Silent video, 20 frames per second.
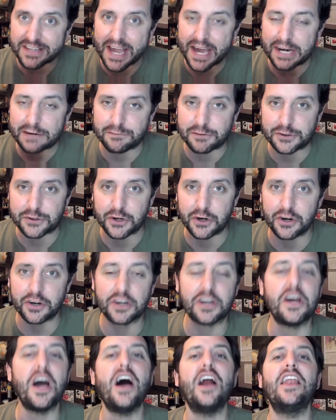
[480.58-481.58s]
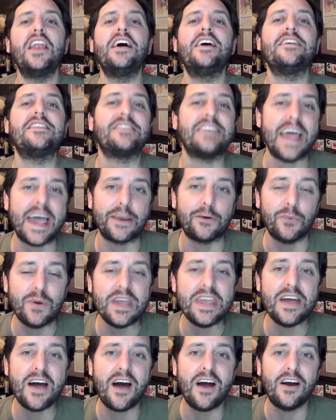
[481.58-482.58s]
this kind of return. Call us at
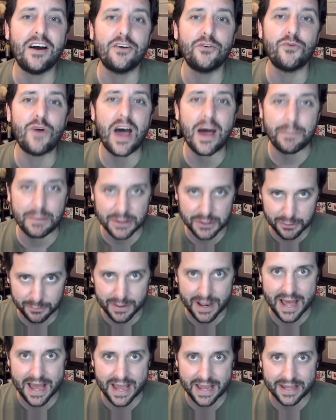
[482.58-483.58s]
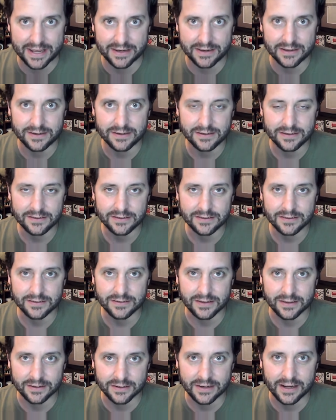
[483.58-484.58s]
We Are Robbing You Blind
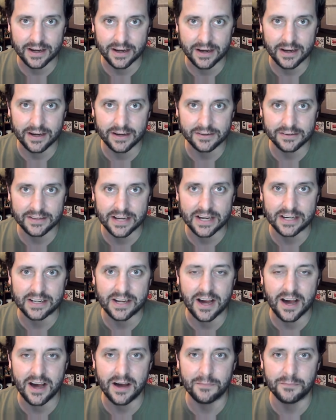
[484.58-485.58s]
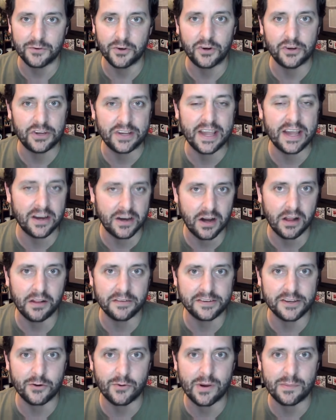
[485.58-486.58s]
uh, com. Don't you can't call
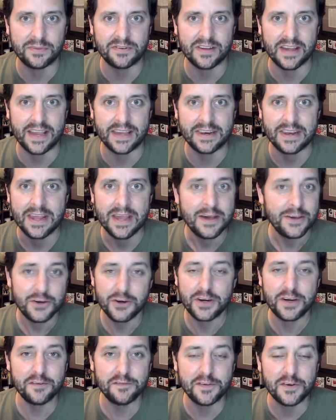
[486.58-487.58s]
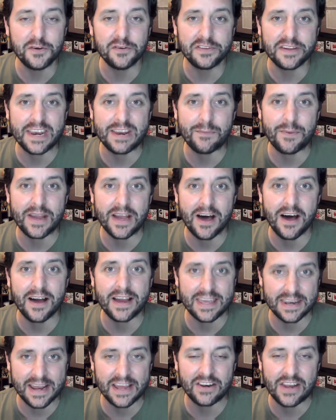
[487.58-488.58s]
us at a website. You're confused anyway, huh?
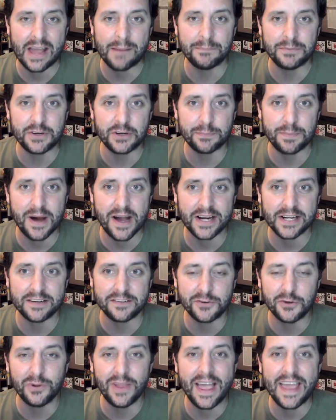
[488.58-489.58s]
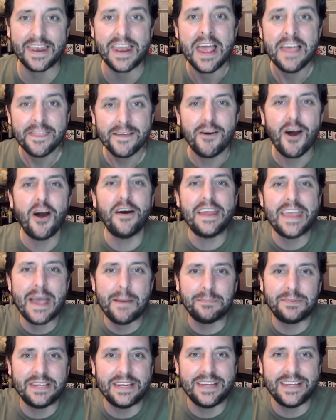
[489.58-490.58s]
Can I empty your pockets? Too late. They're already
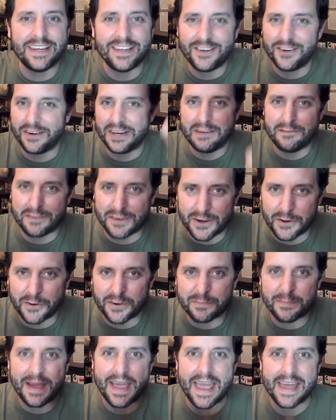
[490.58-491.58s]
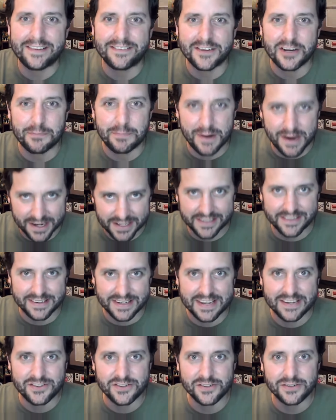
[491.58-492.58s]
emptied. You didn't even notice my hands in your pockets,
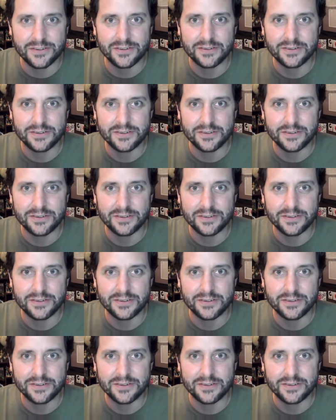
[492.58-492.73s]
did